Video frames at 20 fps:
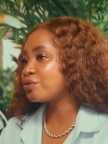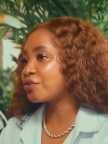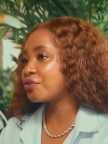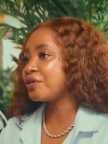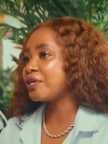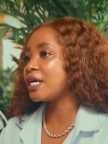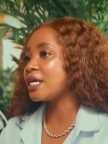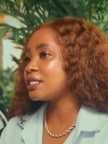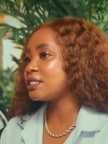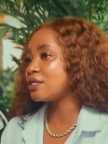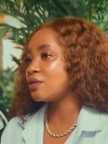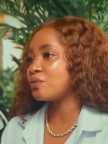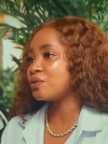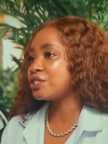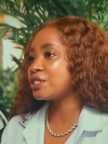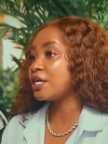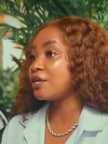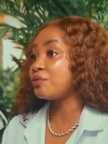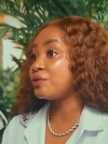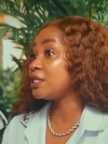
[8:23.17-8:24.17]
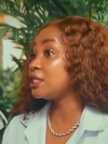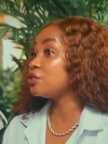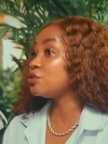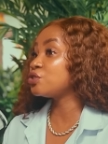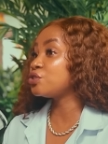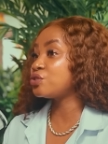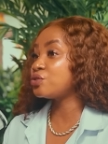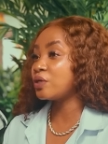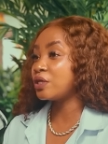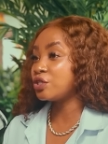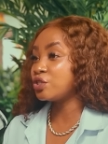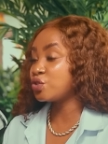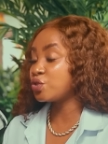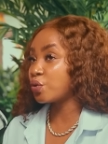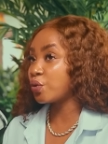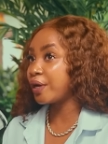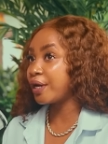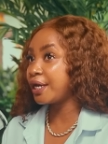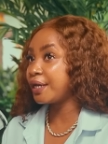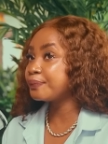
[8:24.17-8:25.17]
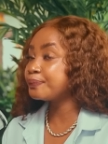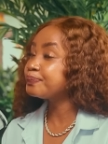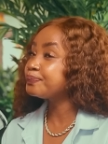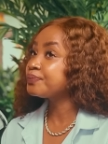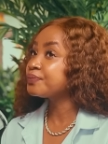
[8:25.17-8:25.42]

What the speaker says: creating, which I really used to enjoy.